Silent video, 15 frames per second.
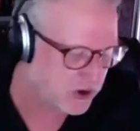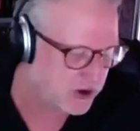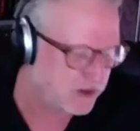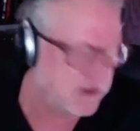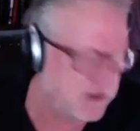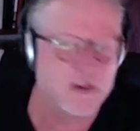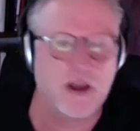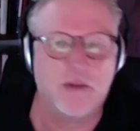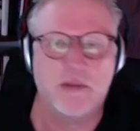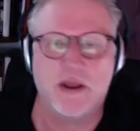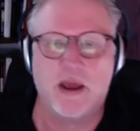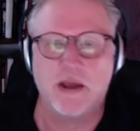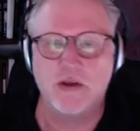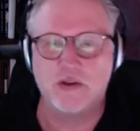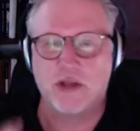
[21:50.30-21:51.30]
this company,
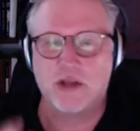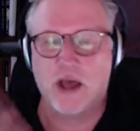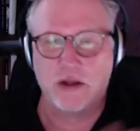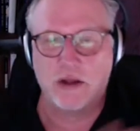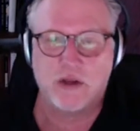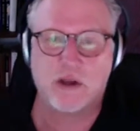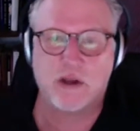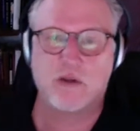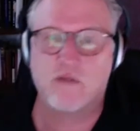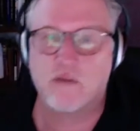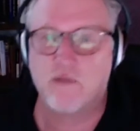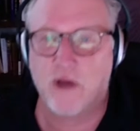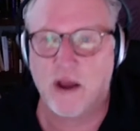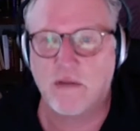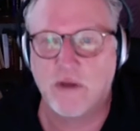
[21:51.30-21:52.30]
I used Holosync for
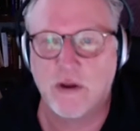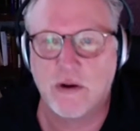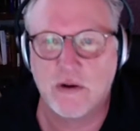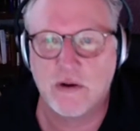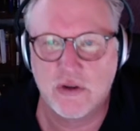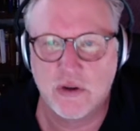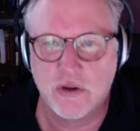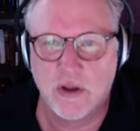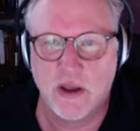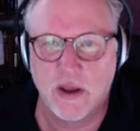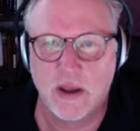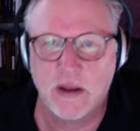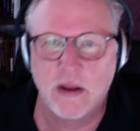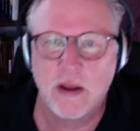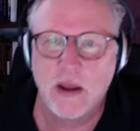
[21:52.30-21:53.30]
5 years,
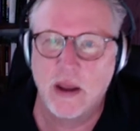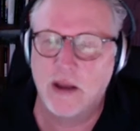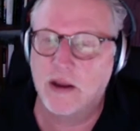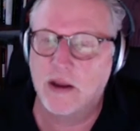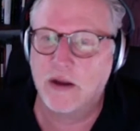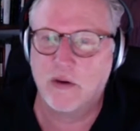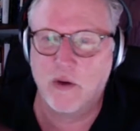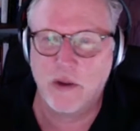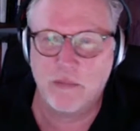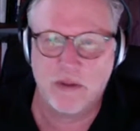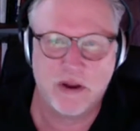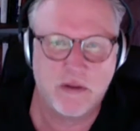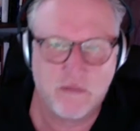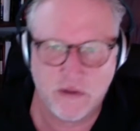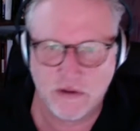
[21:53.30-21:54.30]
okay, and got great
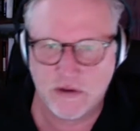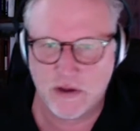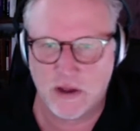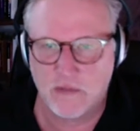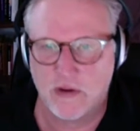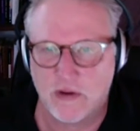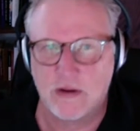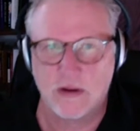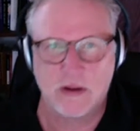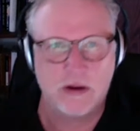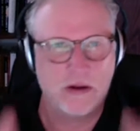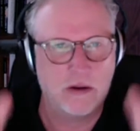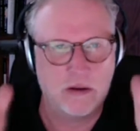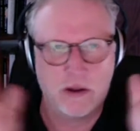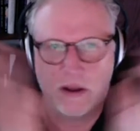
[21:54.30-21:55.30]
benefits of it, you
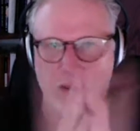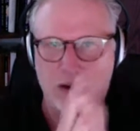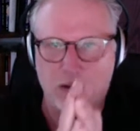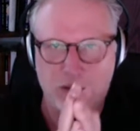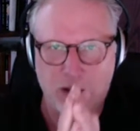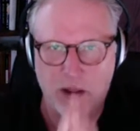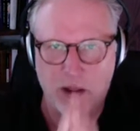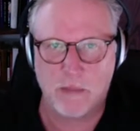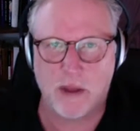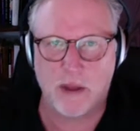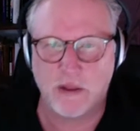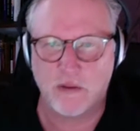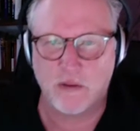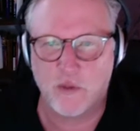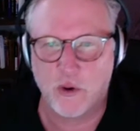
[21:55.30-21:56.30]
know. And
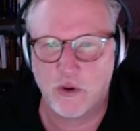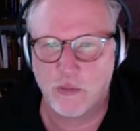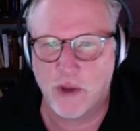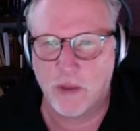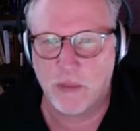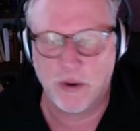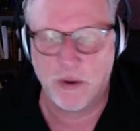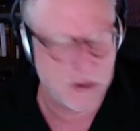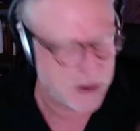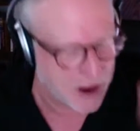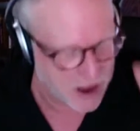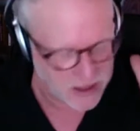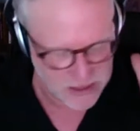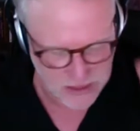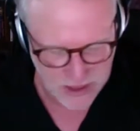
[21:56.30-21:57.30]
in the forward of my book,
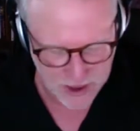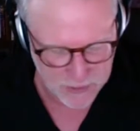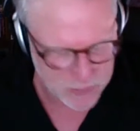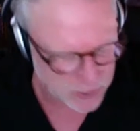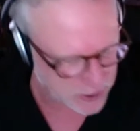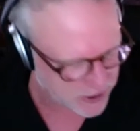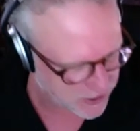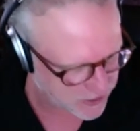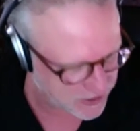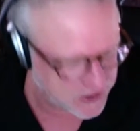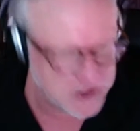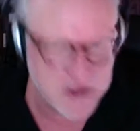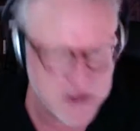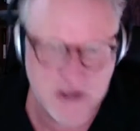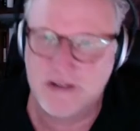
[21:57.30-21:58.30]
I thank Bill
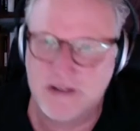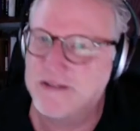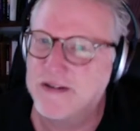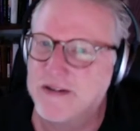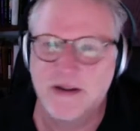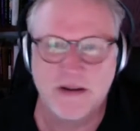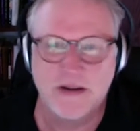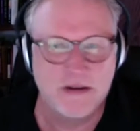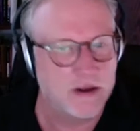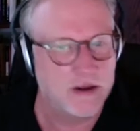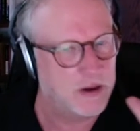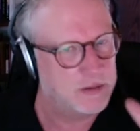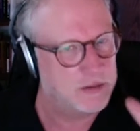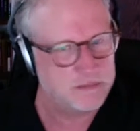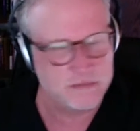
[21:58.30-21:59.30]
Harris, and you
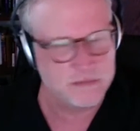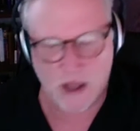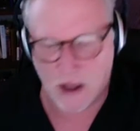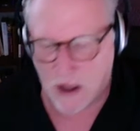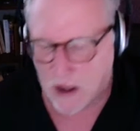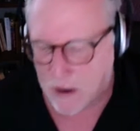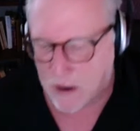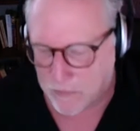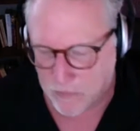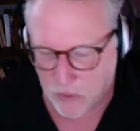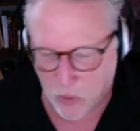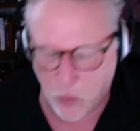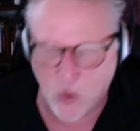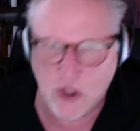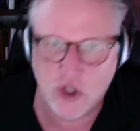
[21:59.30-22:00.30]
know,
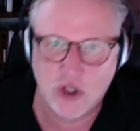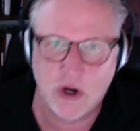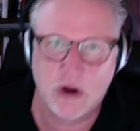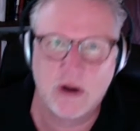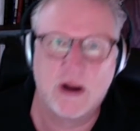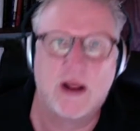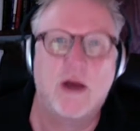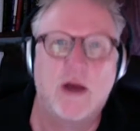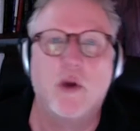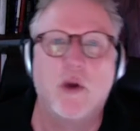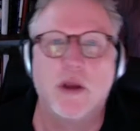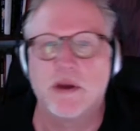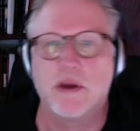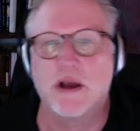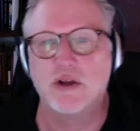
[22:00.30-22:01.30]
we started
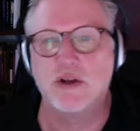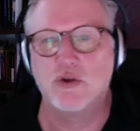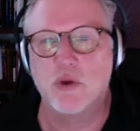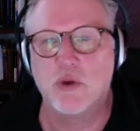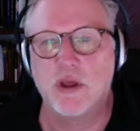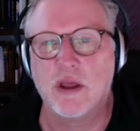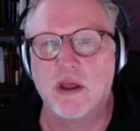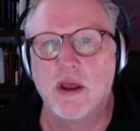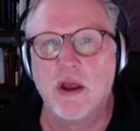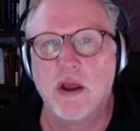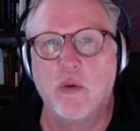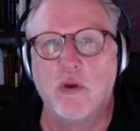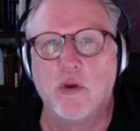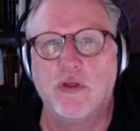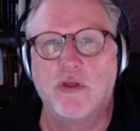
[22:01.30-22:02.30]
iAwake because we
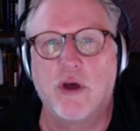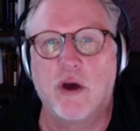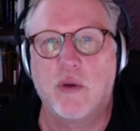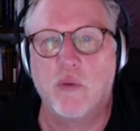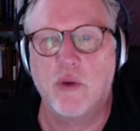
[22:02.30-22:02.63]
thought we